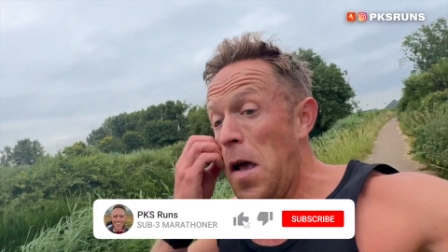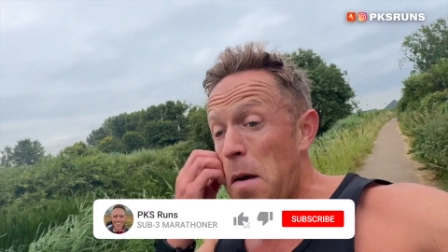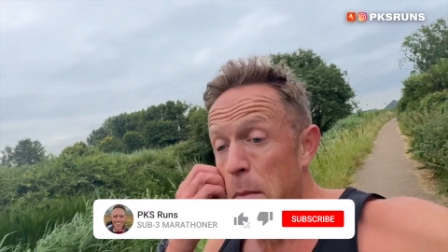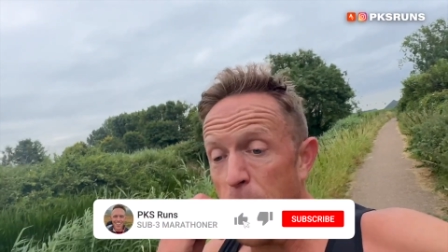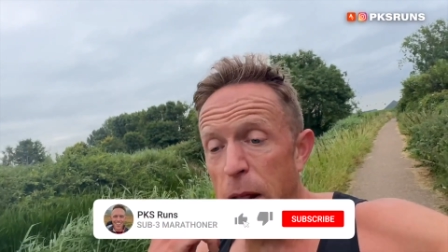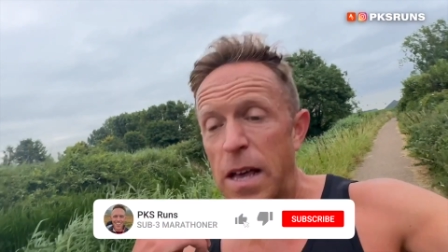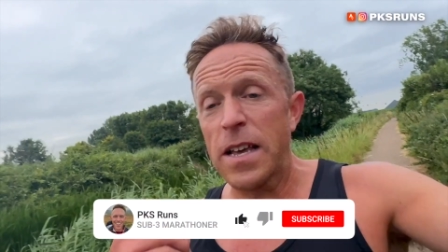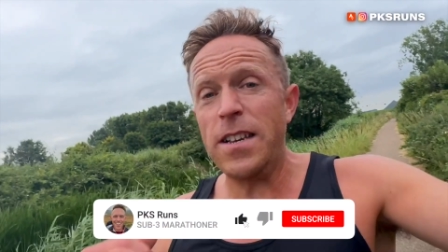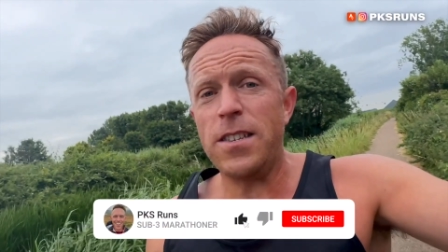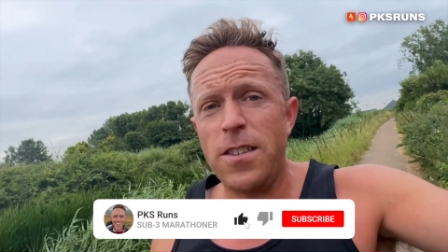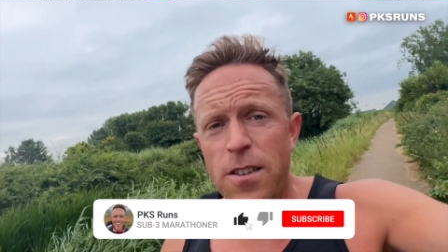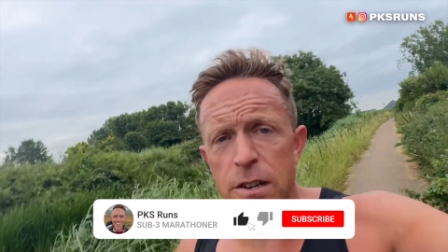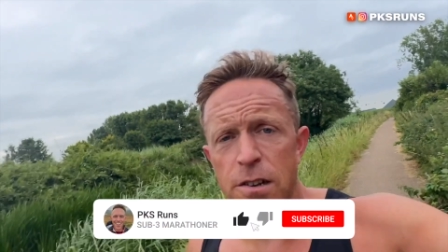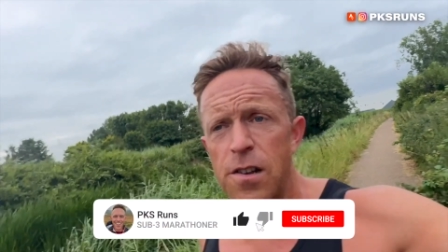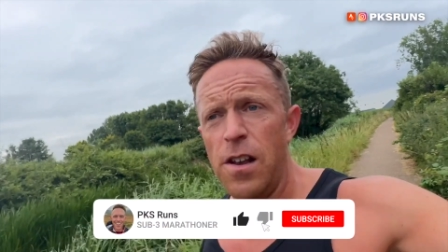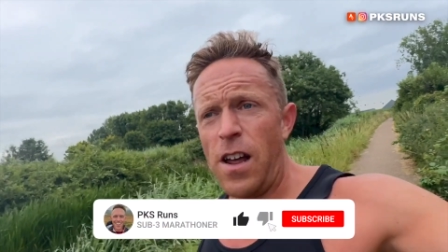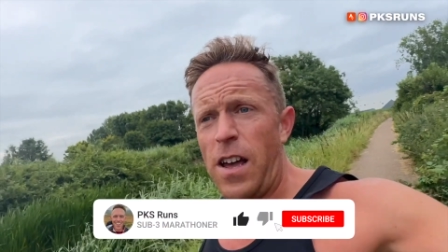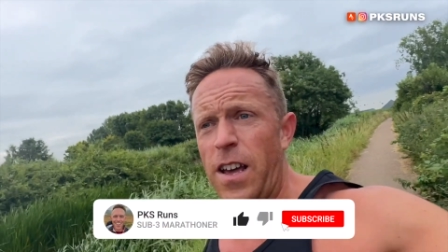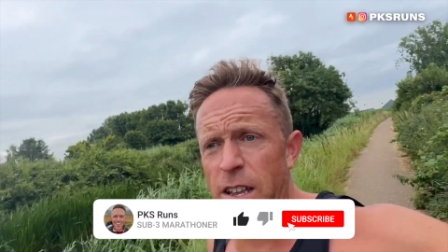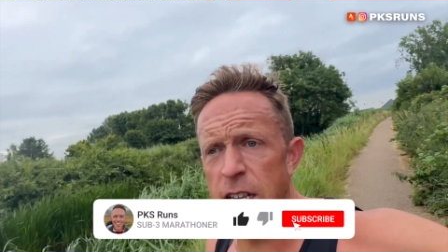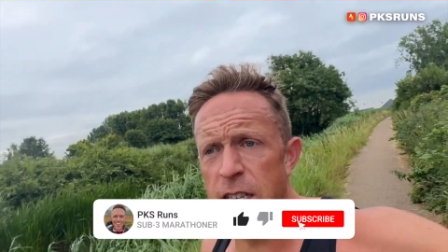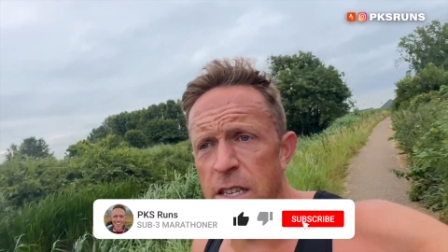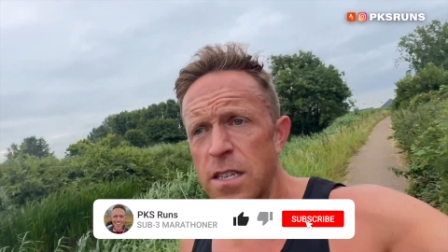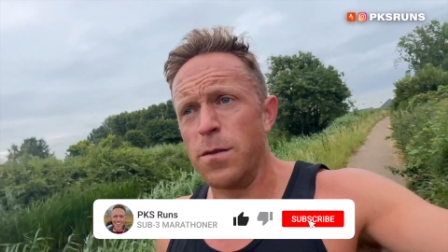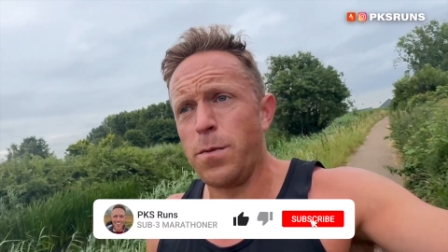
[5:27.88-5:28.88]
Please do
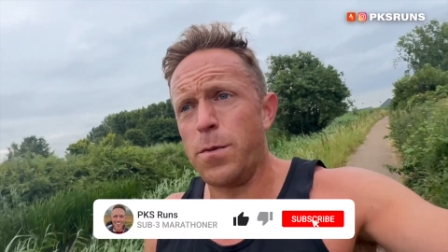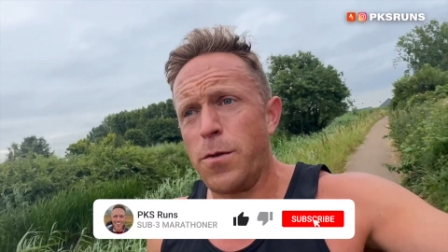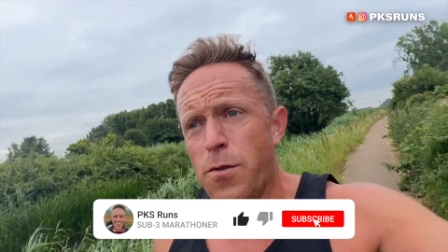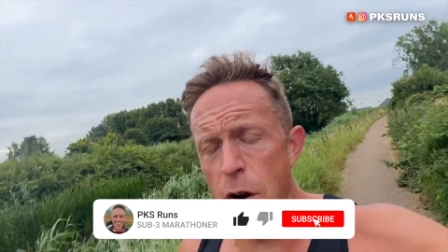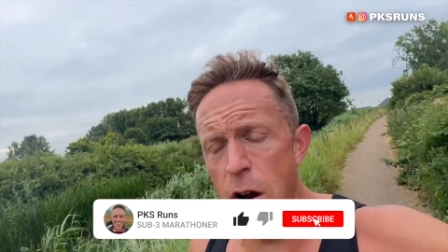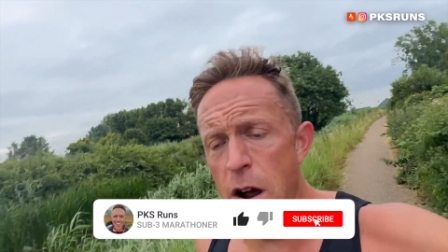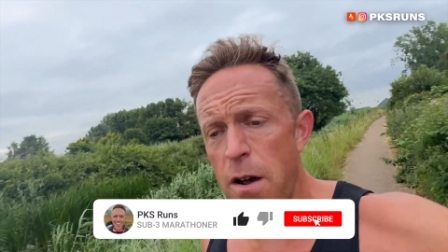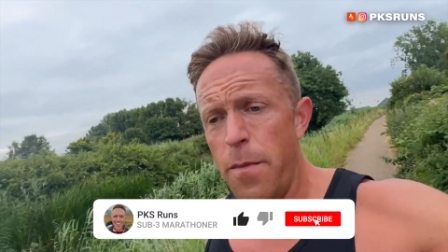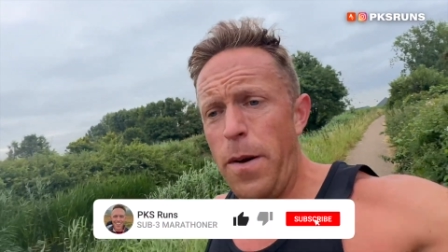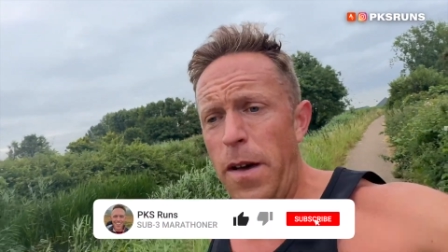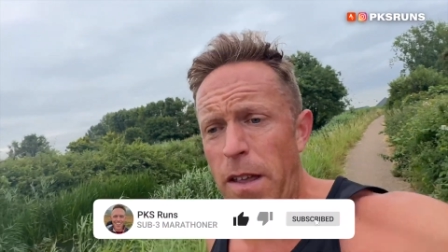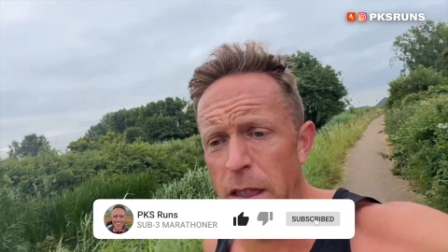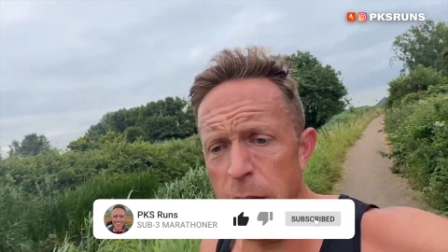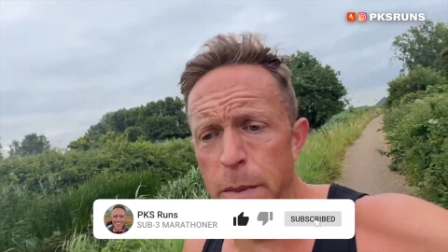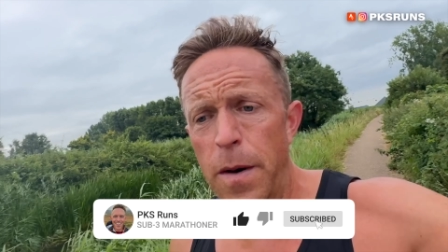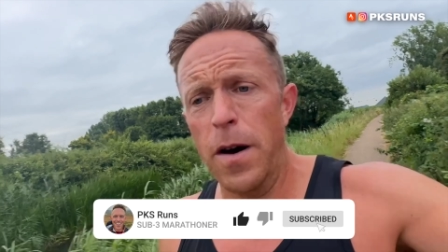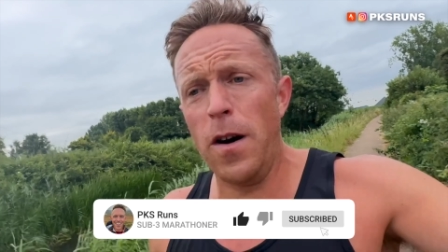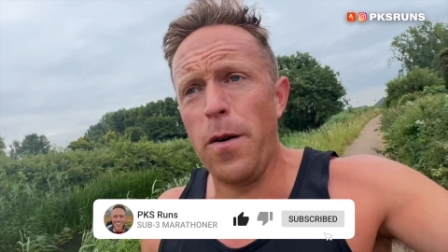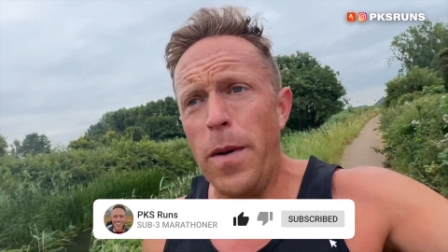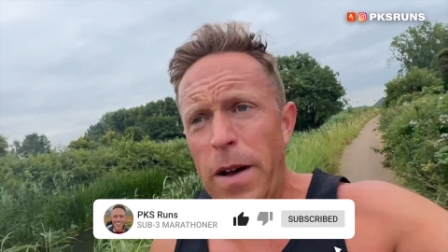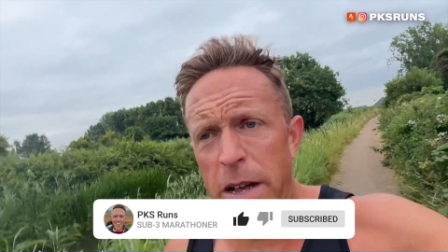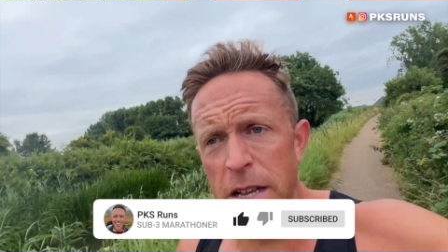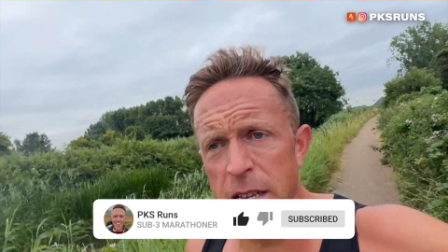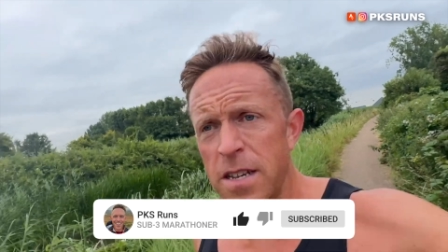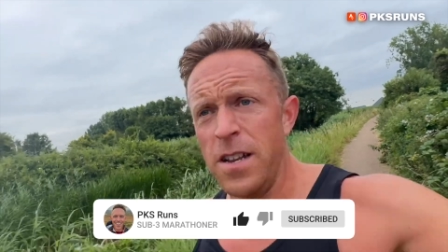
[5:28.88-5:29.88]
like and subscribe, hit the bell
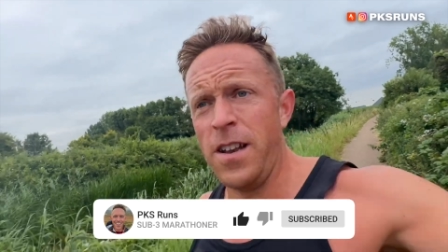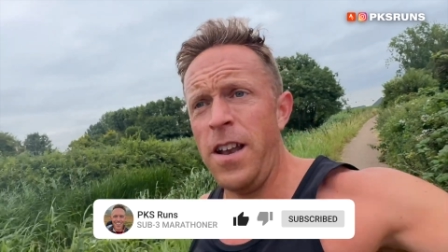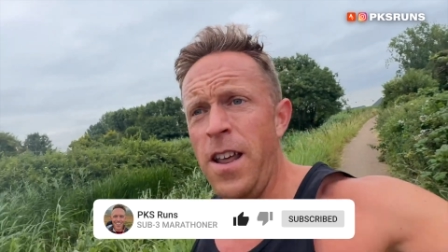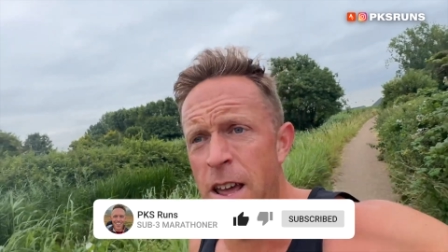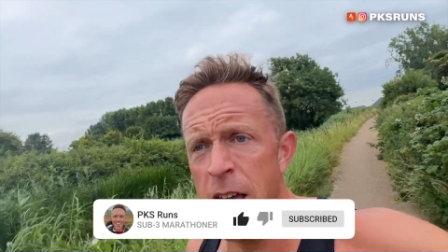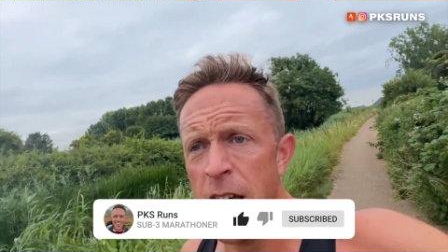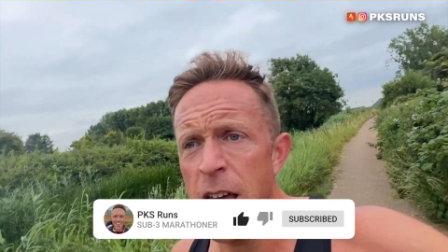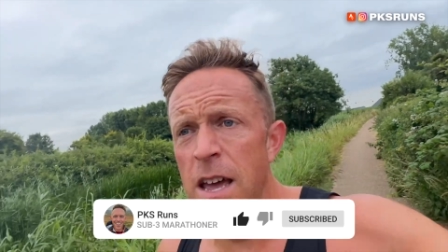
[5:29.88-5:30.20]
button,